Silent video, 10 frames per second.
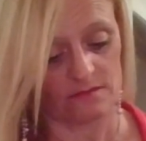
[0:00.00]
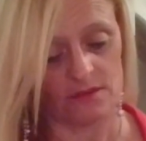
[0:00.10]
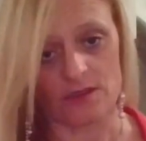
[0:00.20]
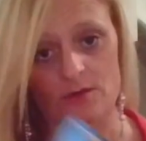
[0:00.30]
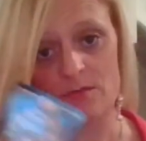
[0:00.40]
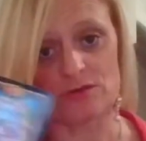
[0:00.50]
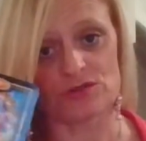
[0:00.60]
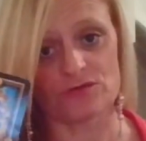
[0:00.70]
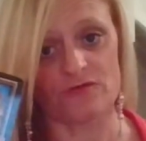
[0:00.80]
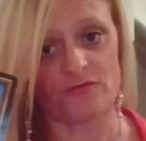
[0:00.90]
You know,
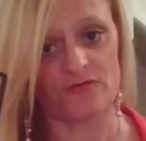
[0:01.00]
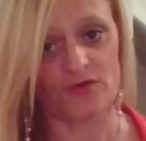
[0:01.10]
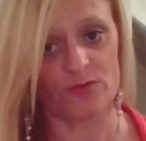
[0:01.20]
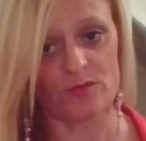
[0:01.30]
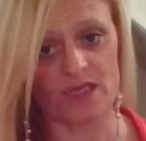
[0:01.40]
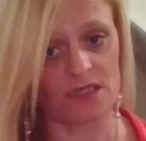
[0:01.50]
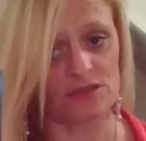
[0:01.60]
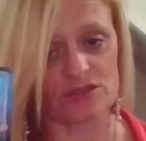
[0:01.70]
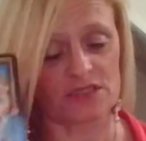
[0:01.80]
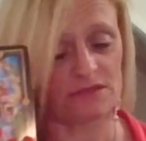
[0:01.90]
emotional fulfillment,
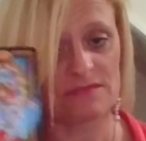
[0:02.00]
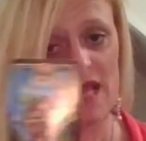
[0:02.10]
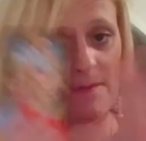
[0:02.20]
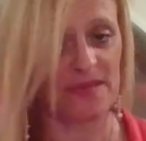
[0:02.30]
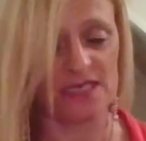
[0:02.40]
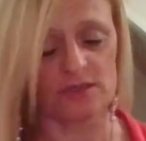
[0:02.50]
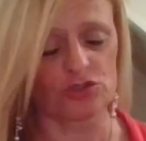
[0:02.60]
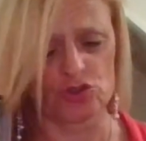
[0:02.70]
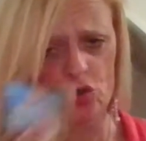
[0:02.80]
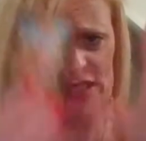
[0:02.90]
just happiness,
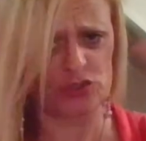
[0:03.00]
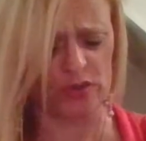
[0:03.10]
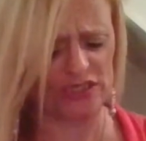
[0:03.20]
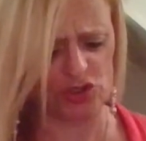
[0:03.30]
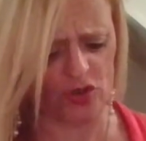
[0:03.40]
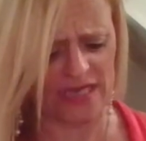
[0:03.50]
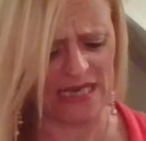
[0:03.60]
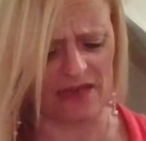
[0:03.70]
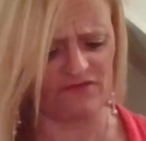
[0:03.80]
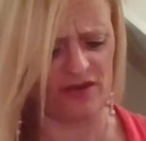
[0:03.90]
joy, joy, joy,
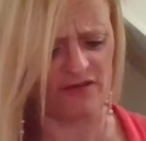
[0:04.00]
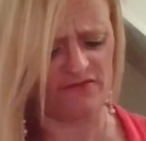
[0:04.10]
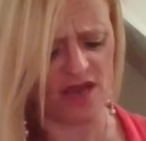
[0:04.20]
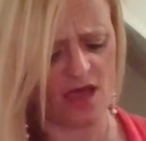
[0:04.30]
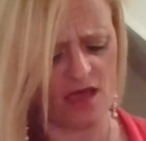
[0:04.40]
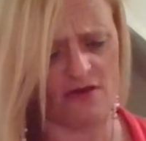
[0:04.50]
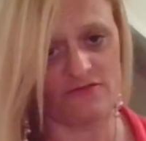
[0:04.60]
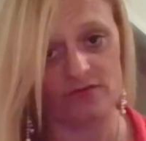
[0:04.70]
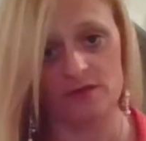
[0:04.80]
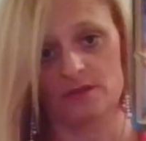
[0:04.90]
love, love,
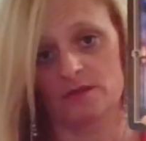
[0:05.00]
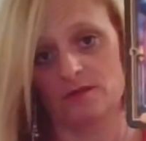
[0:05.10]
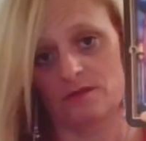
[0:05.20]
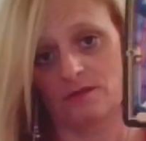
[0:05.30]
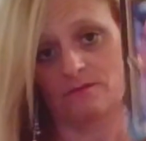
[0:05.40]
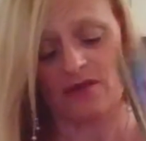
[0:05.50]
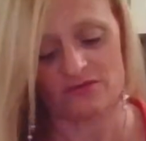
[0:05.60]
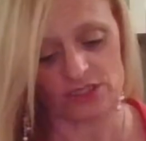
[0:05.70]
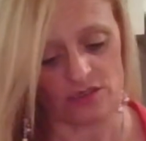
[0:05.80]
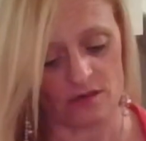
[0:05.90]
love.
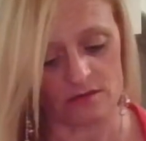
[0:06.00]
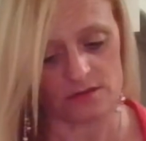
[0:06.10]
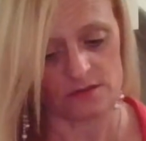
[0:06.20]
Marriage card.